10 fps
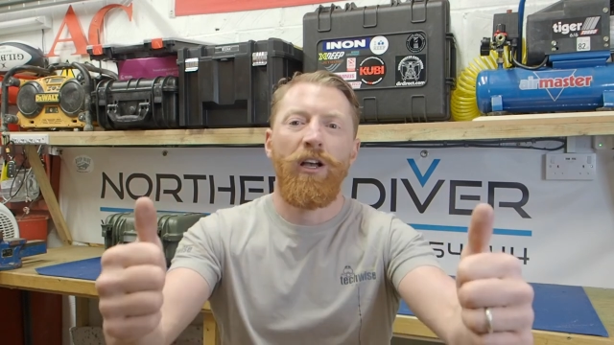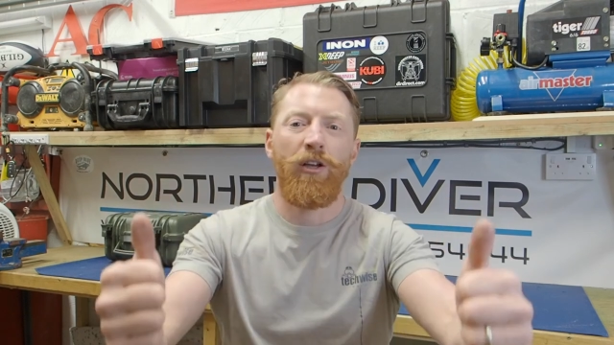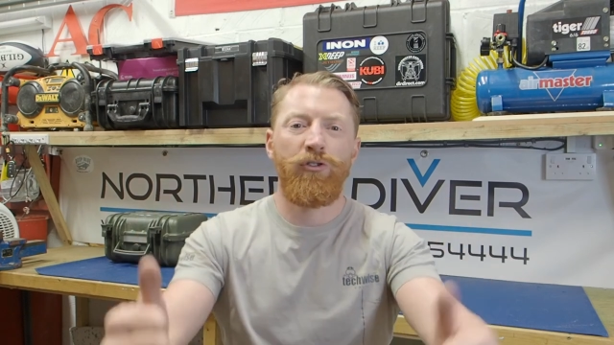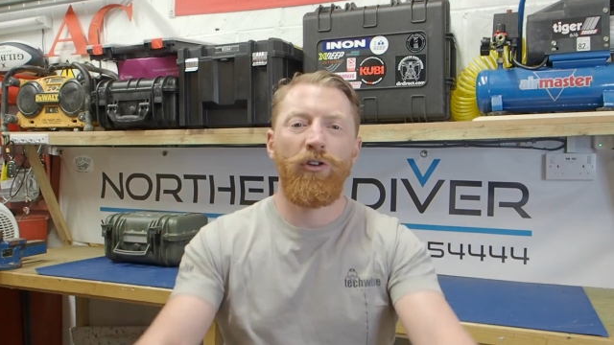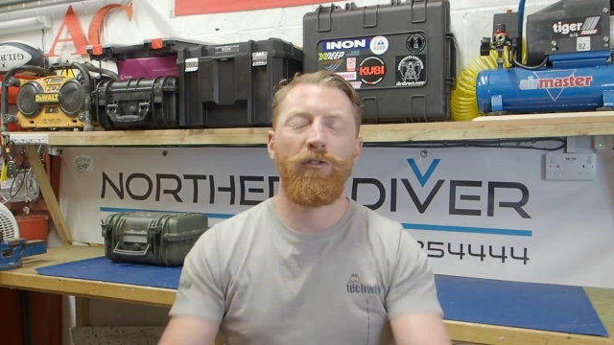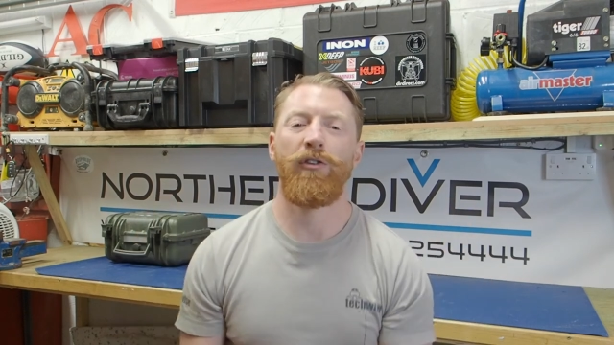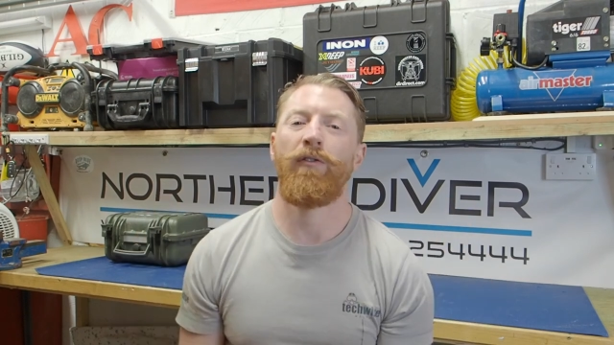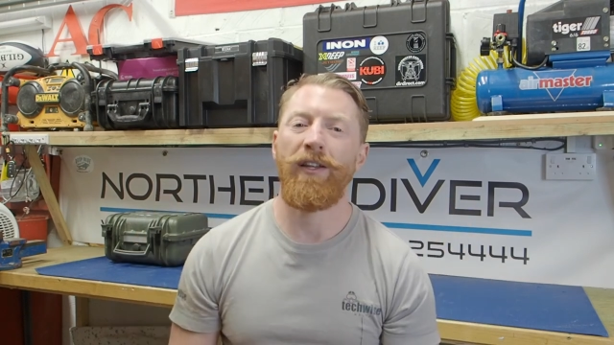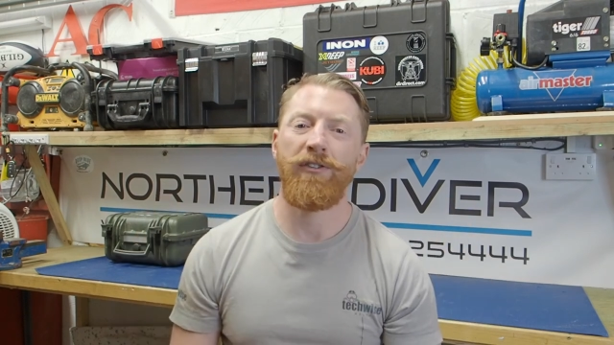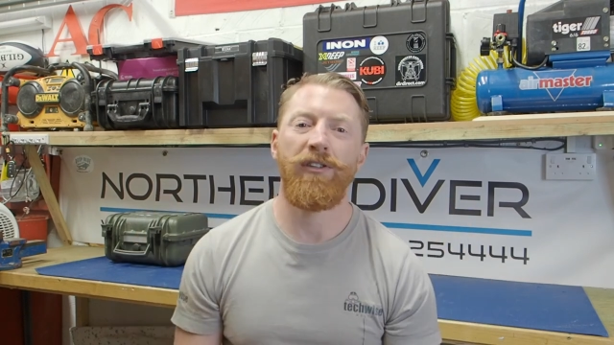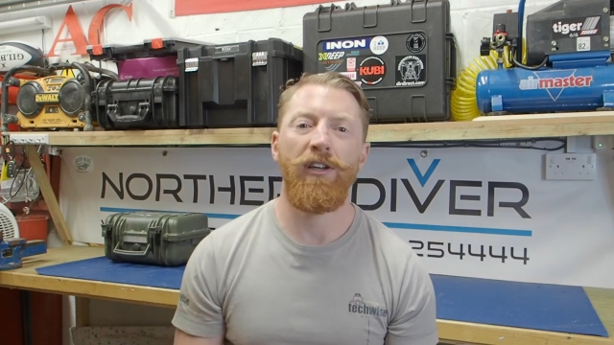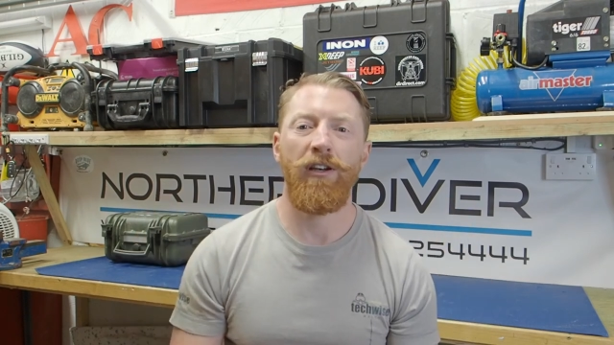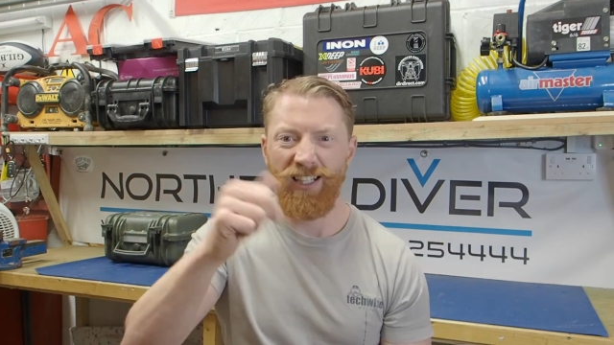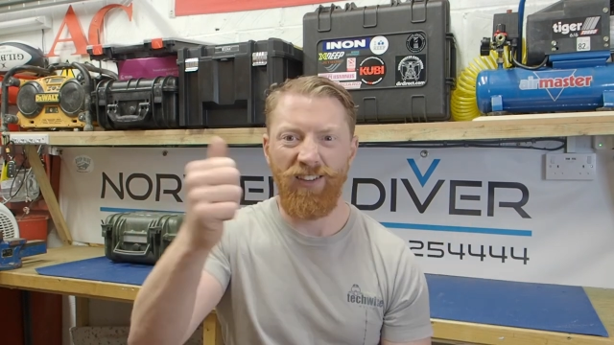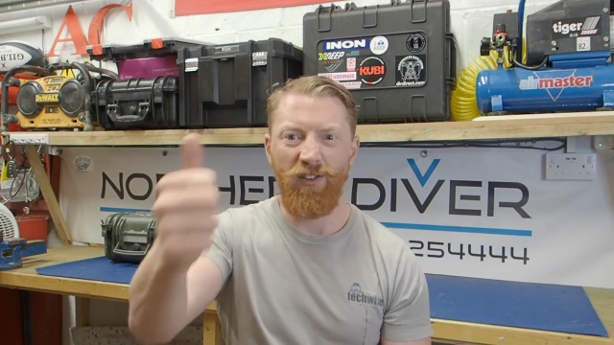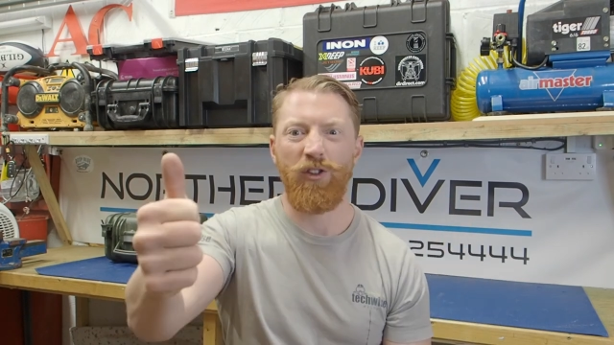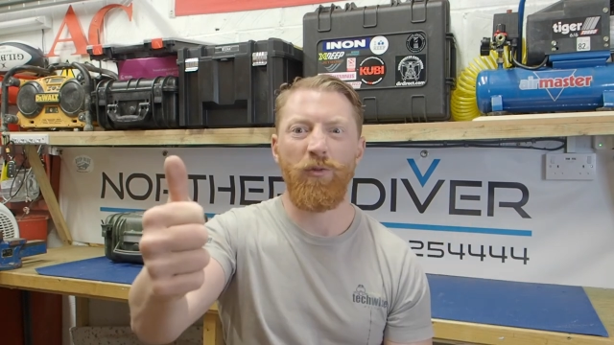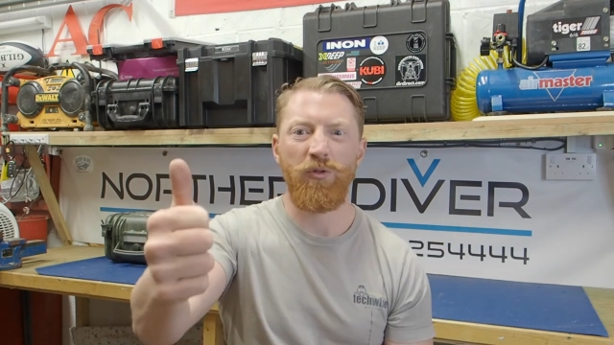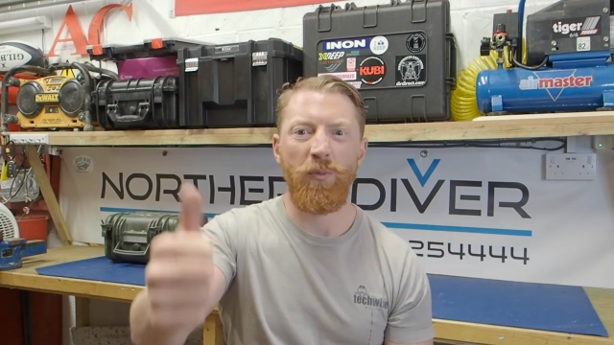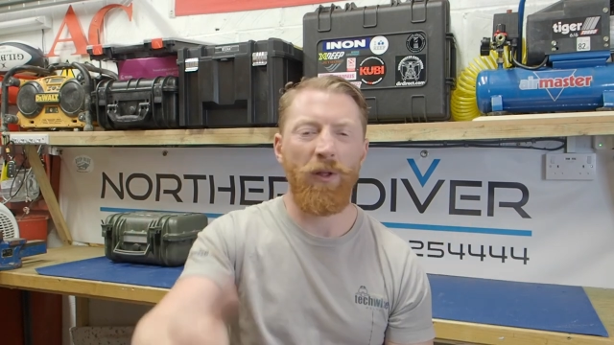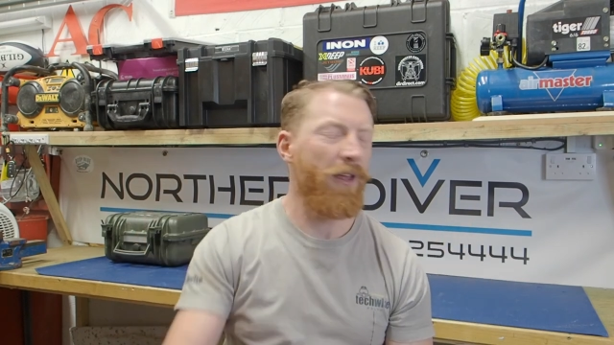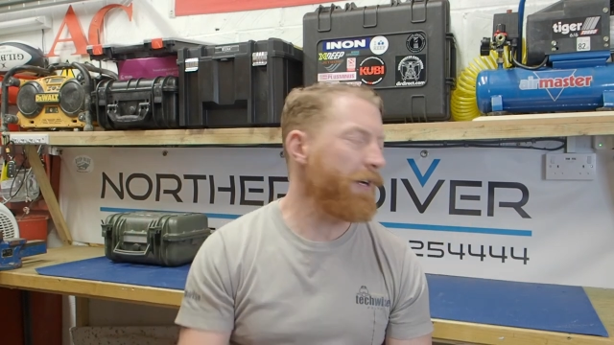I'll you enough answer fancier and give you a thumbs up on that.